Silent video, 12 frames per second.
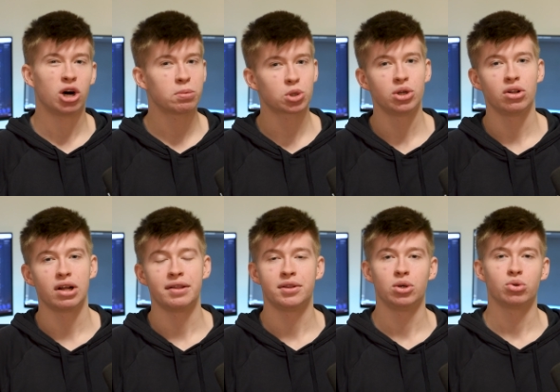
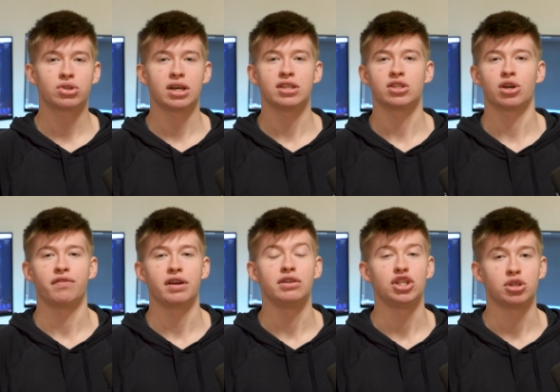optional and the use cases are
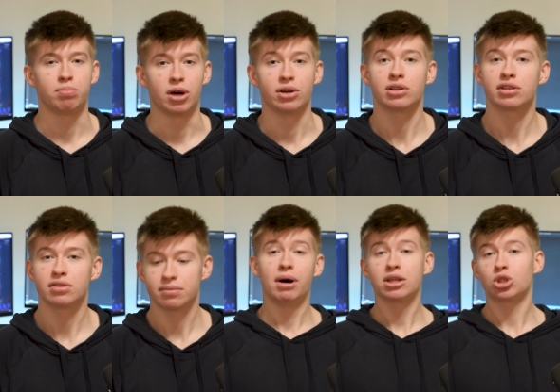very
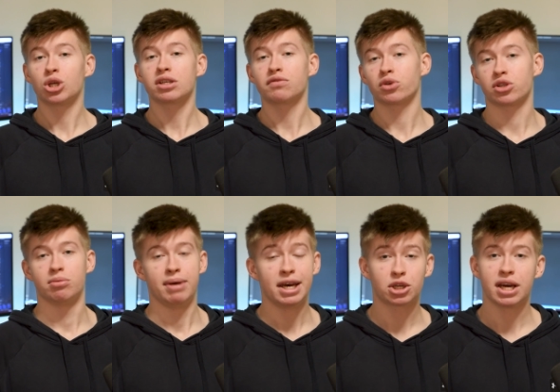sparse. But just for
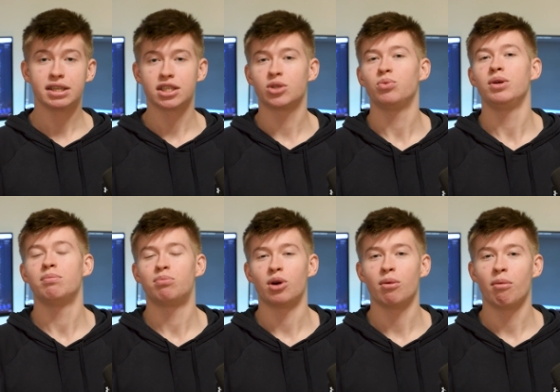some edge cases, we
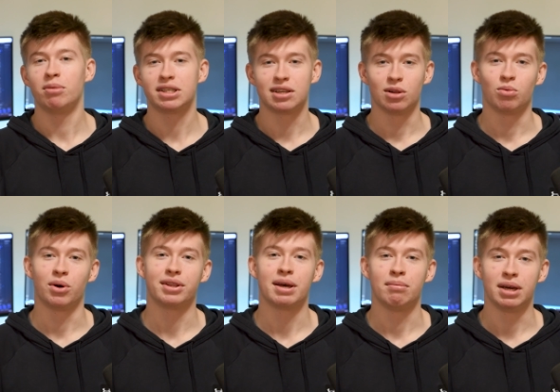probably still
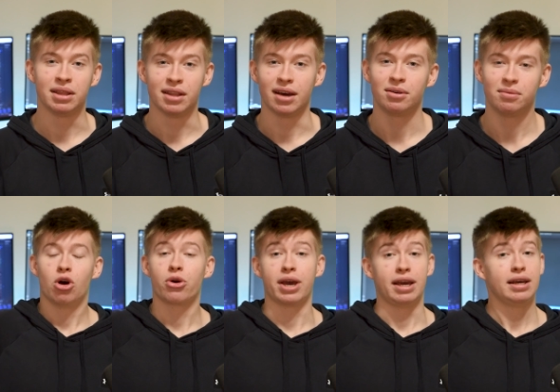want them in there.
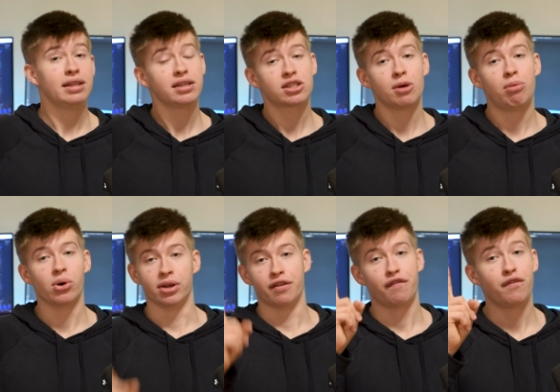Okay, in this
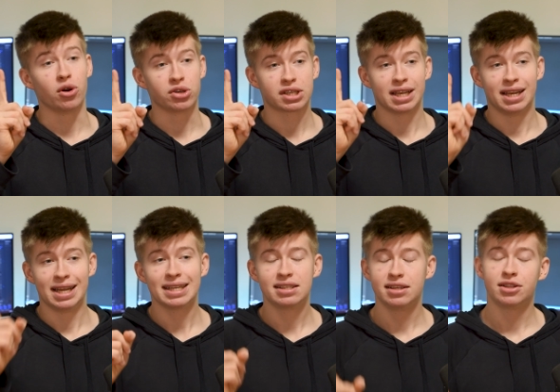component, first,
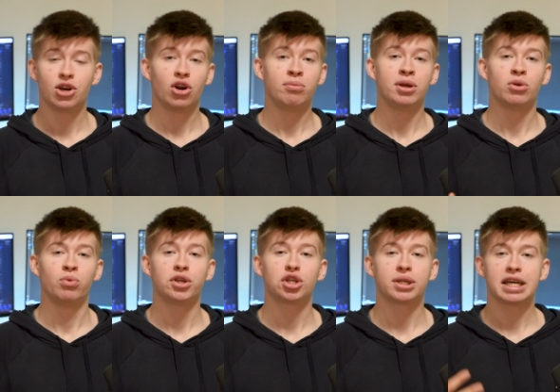let's determine
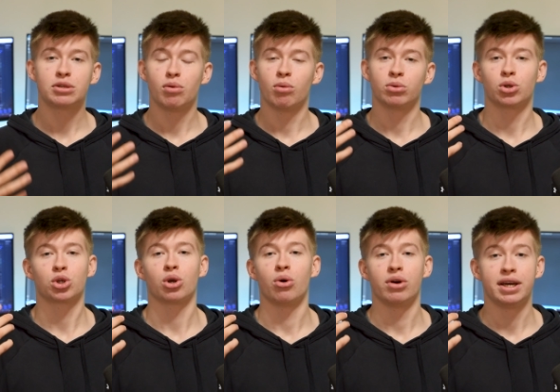which text we want to
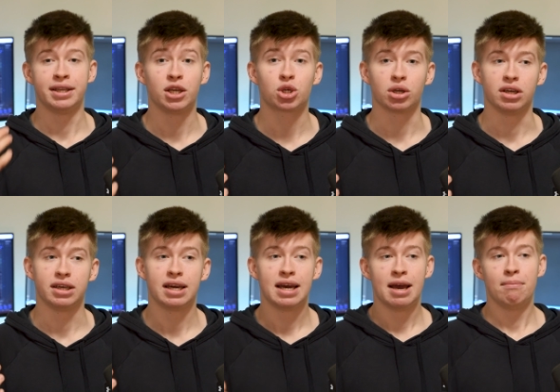show
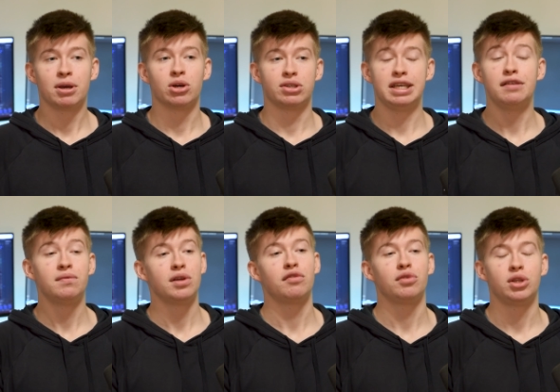initially. Because
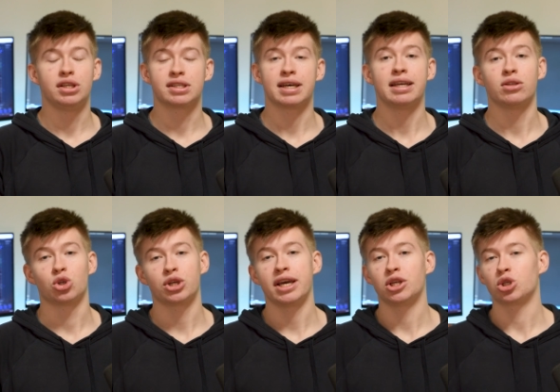even if we decide to
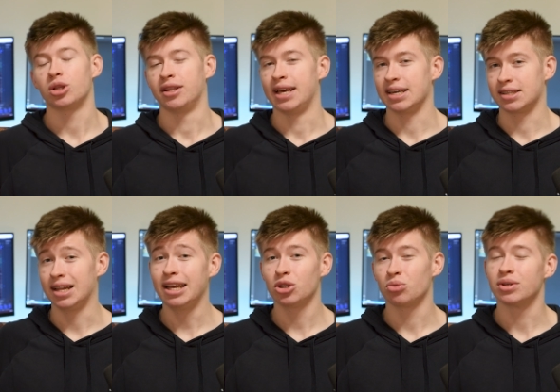change the text
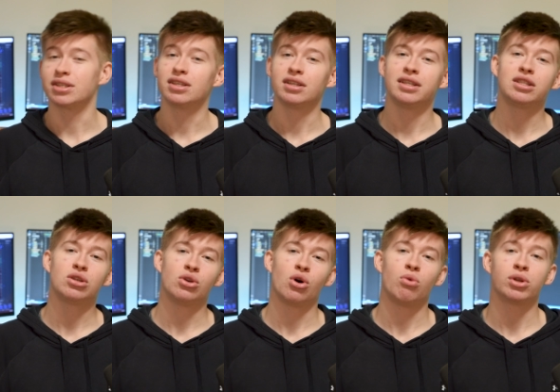later, we still need
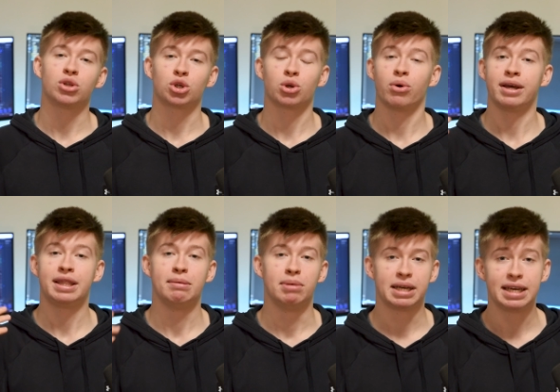to know what to show at
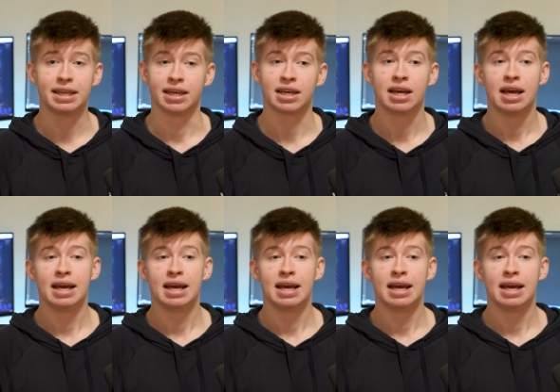the beginning.